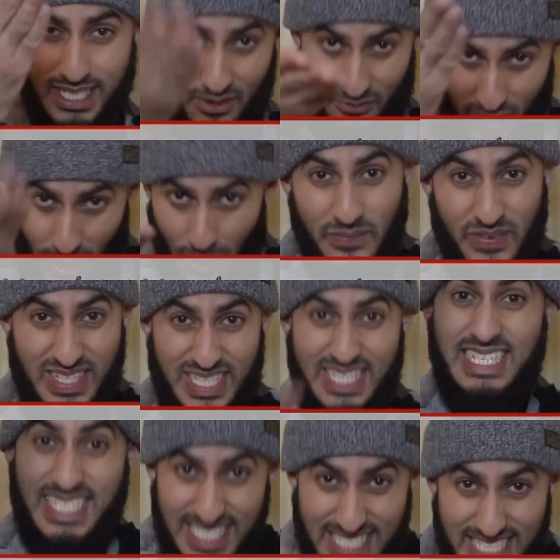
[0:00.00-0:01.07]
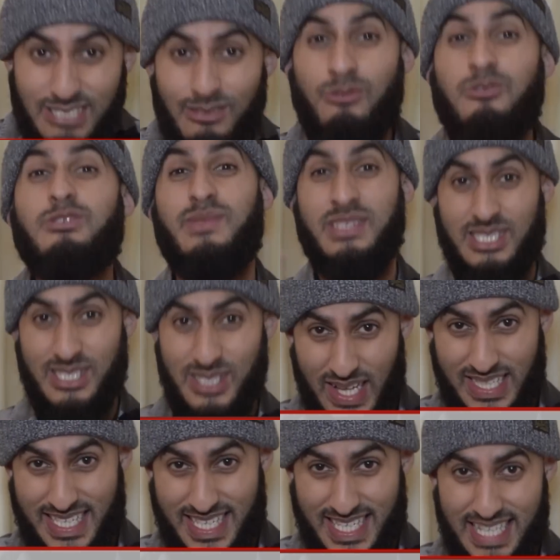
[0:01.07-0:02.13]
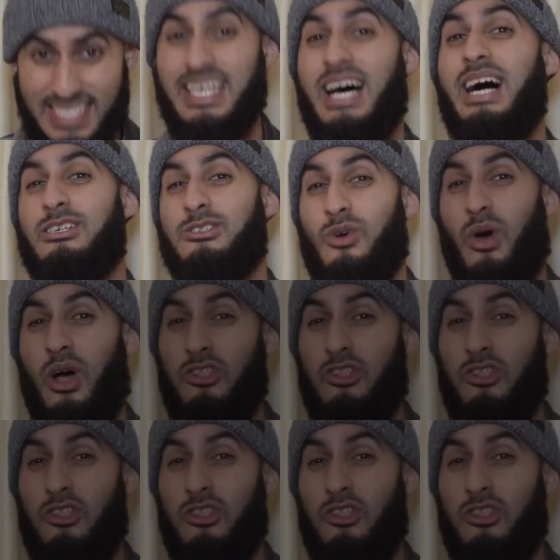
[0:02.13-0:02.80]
to give comfort to the sister who's been slandered against. So